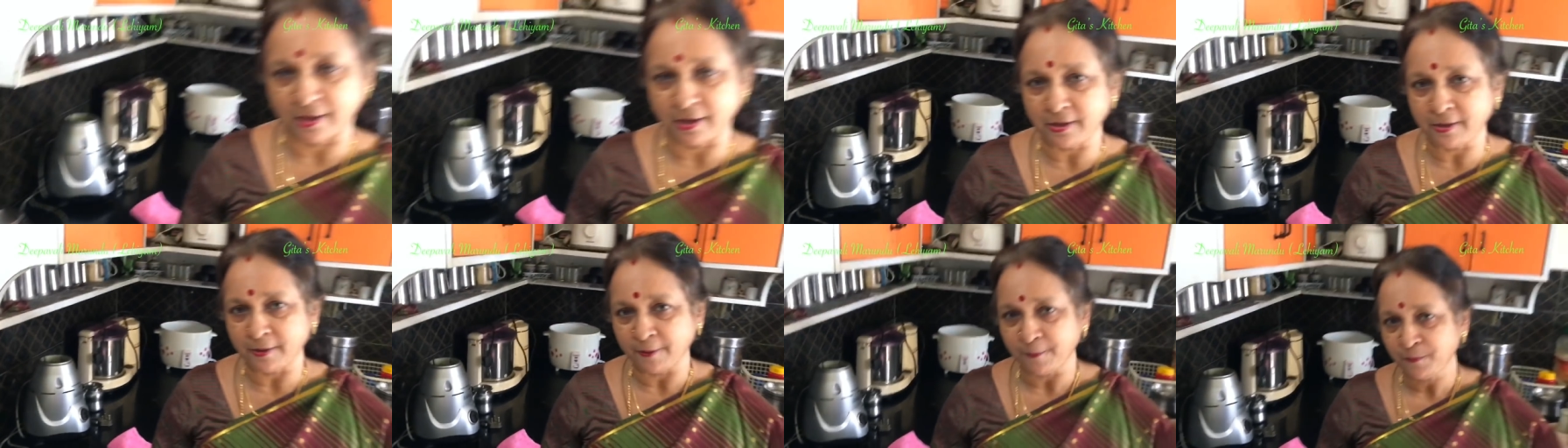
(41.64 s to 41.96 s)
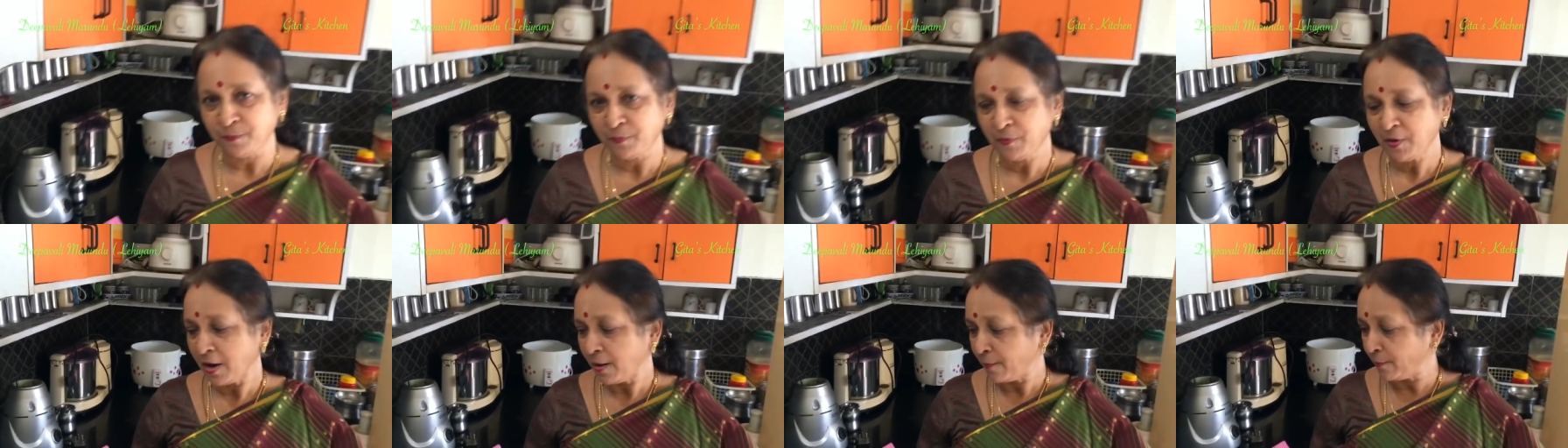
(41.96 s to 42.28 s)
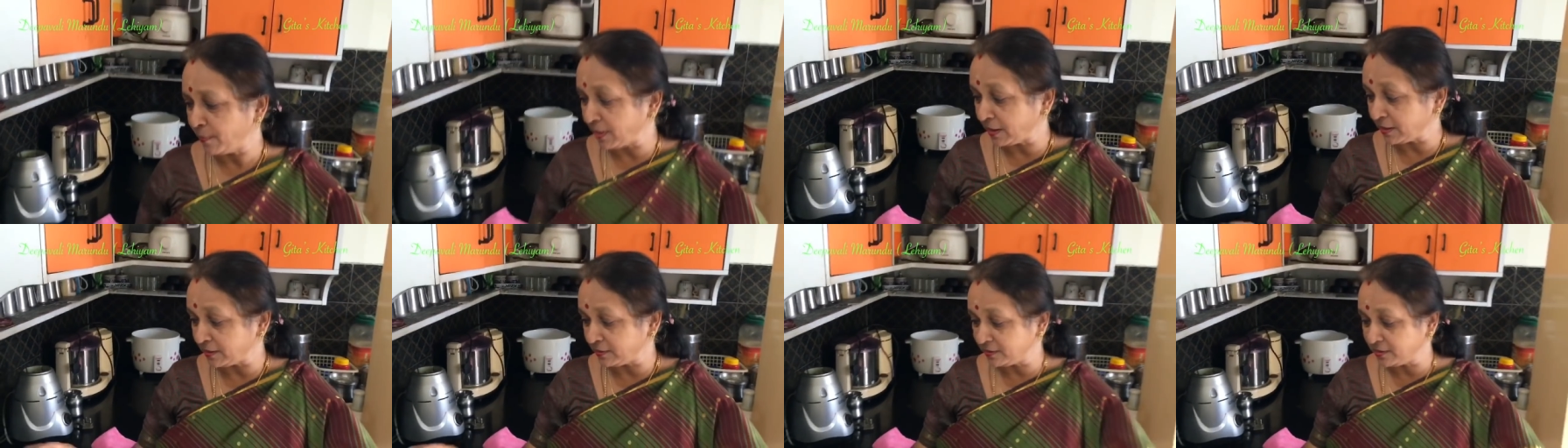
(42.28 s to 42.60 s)
it,
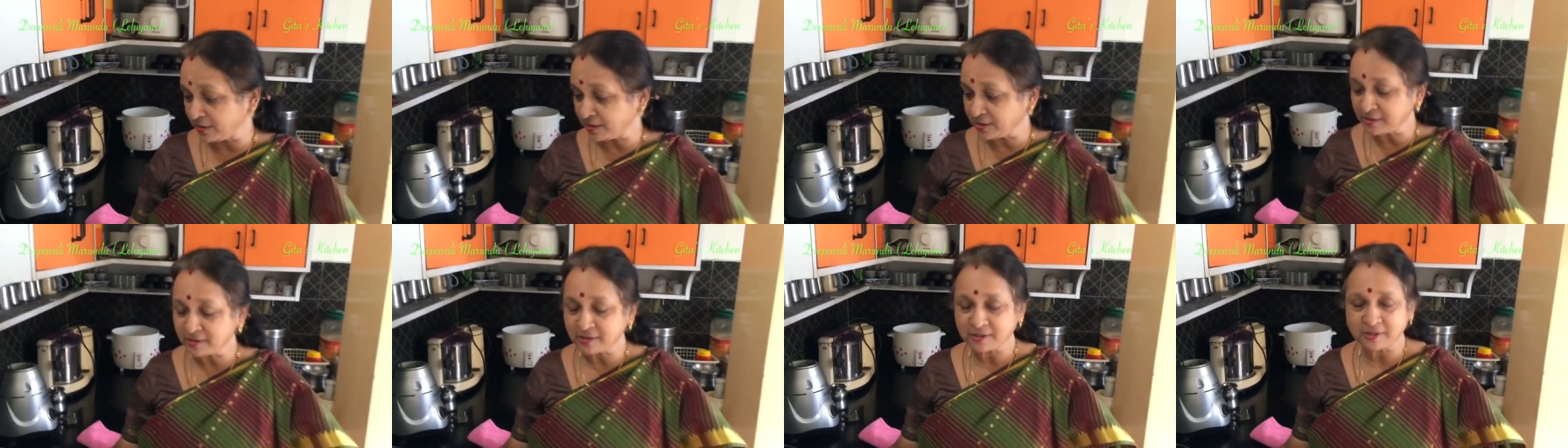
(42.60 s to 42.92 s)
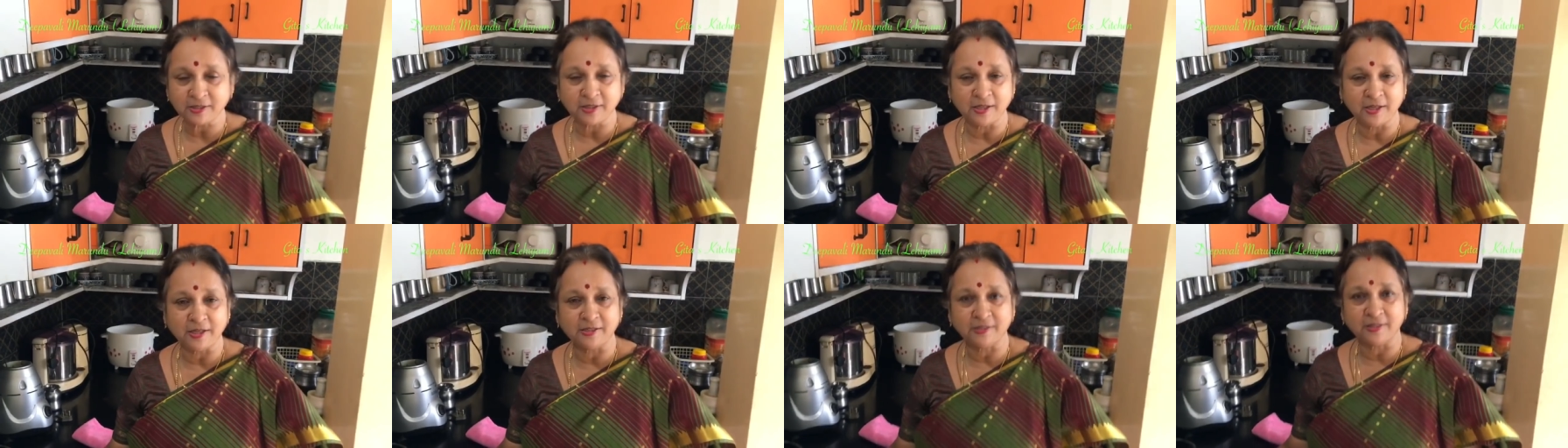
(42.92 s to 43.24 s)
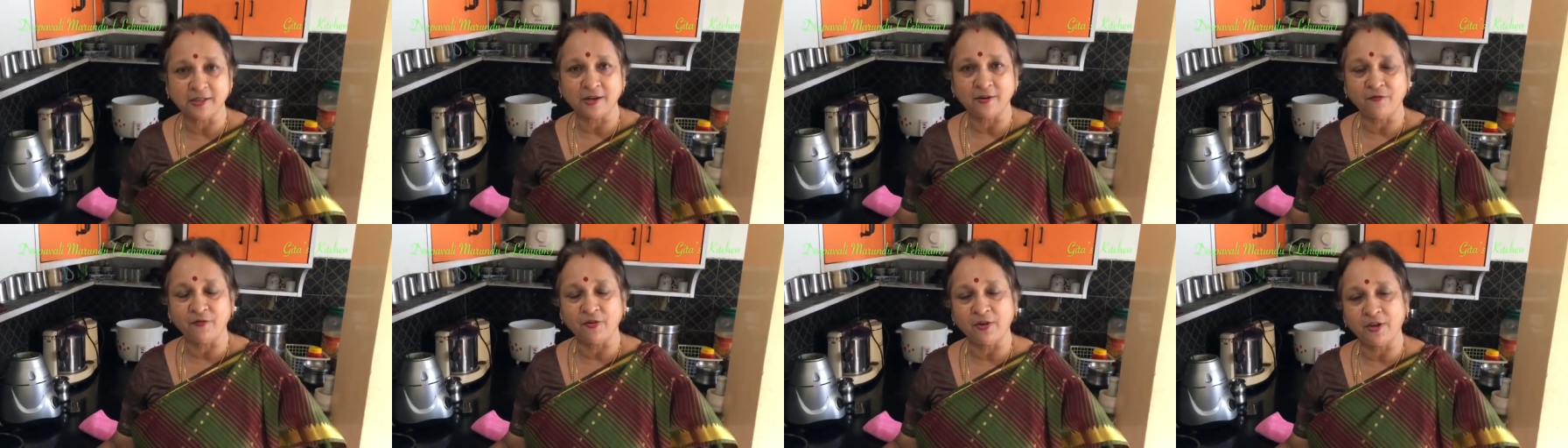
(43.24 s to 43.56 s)
but this is
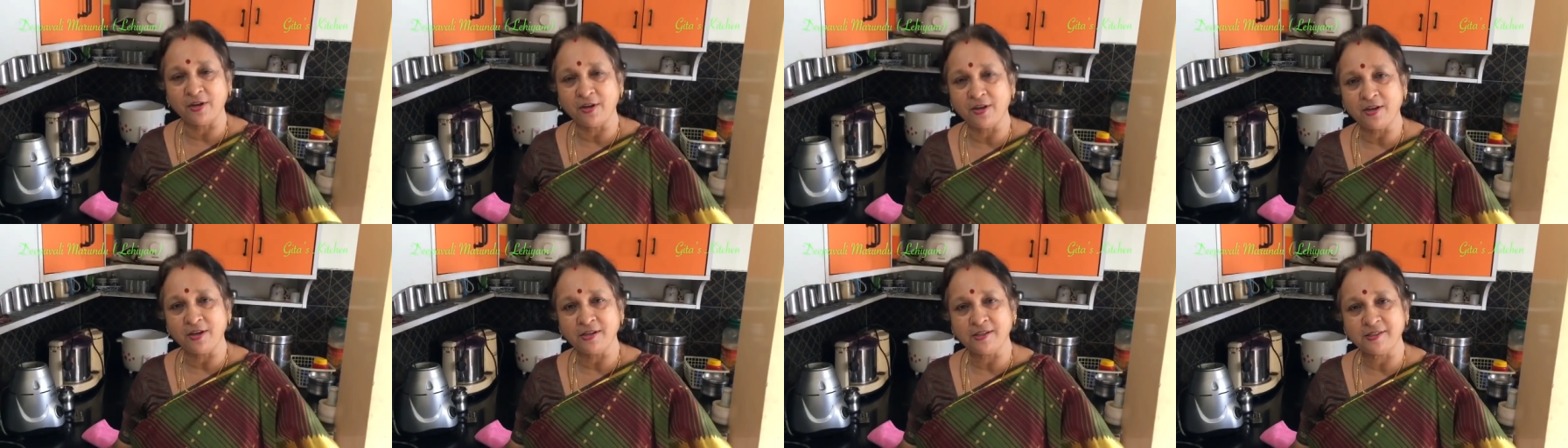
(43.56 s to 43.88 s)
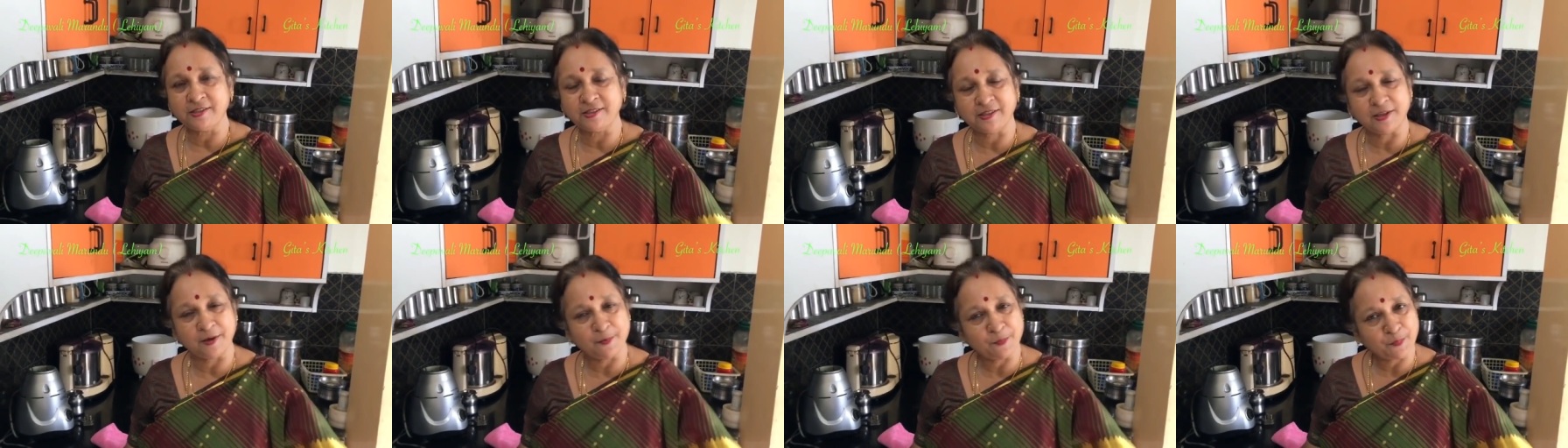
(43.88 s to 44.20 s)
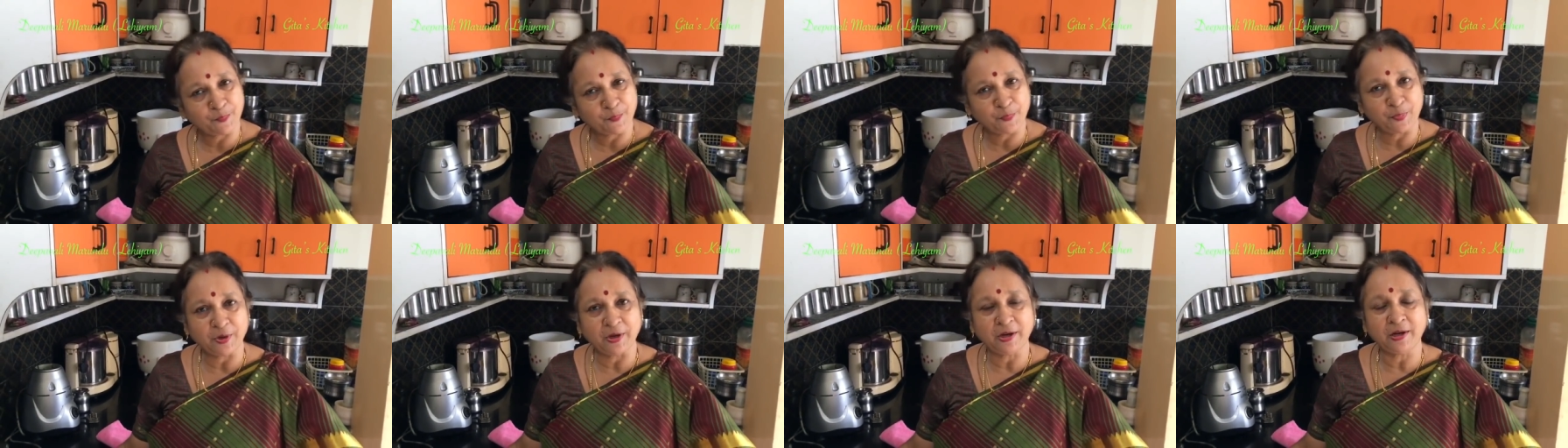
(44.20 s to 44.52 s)
a very
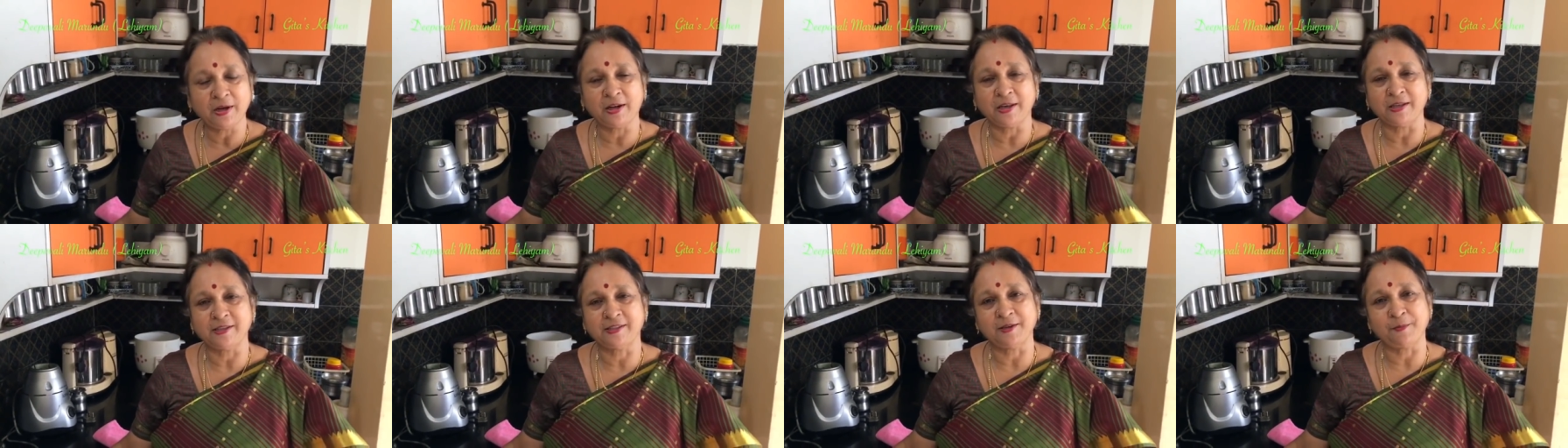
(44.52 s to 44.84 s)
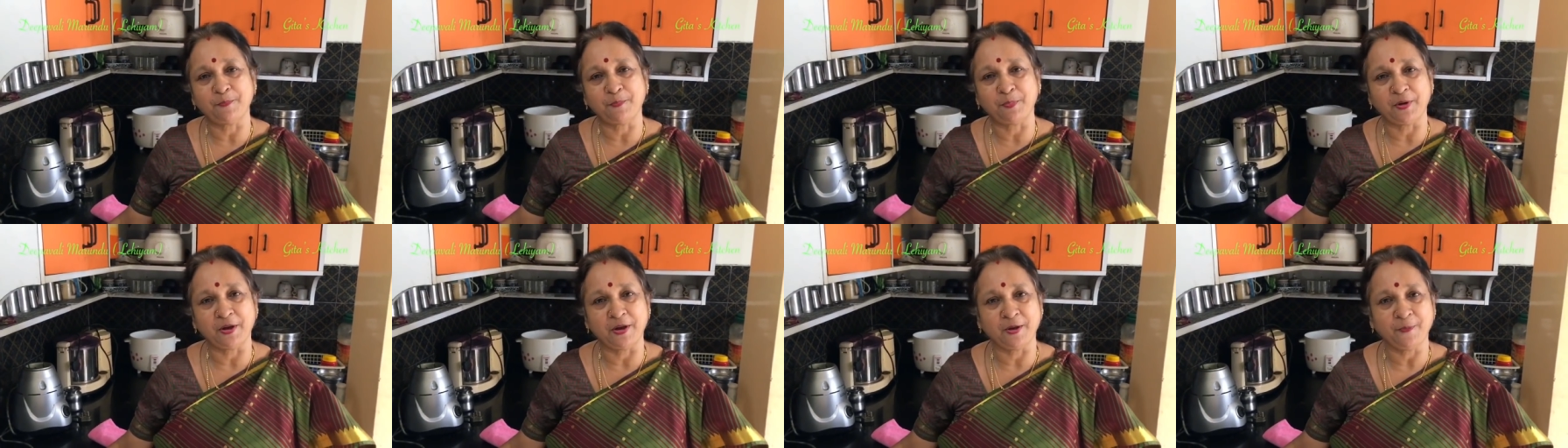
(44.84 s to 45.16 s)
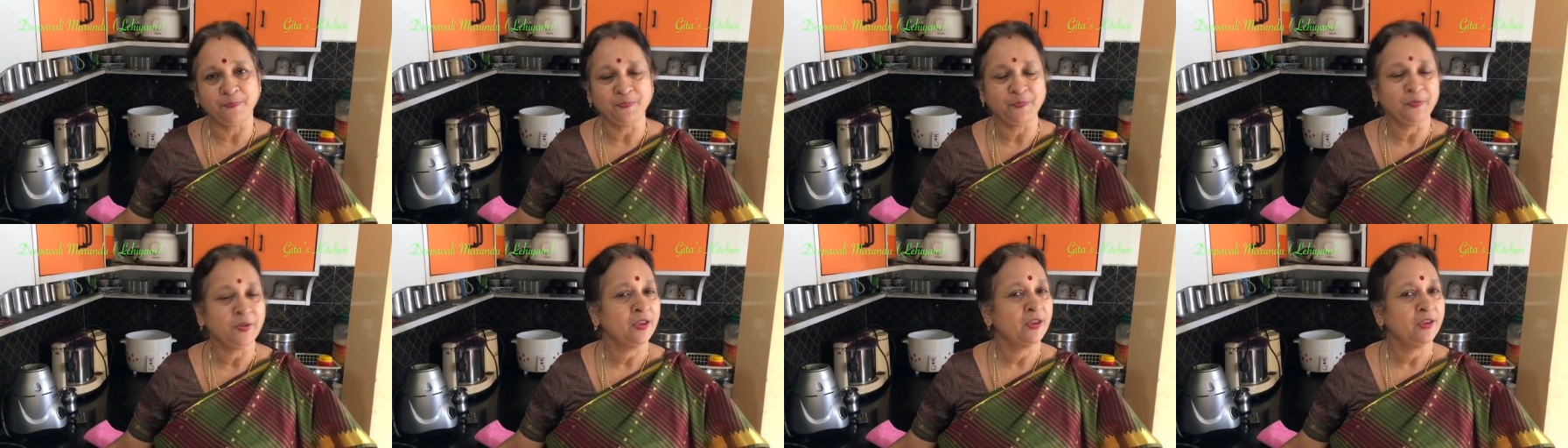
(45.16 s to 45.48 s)
simple recipe,